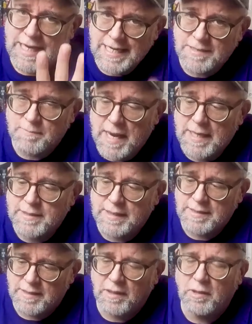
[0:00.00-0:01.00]
his mask
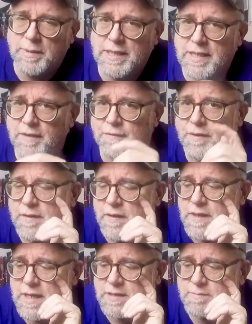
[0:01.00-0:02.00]
is a little bit different than
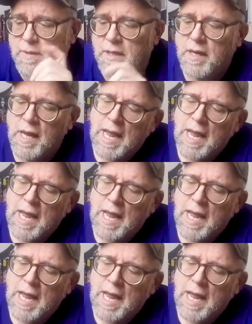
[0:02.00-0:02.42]
this, but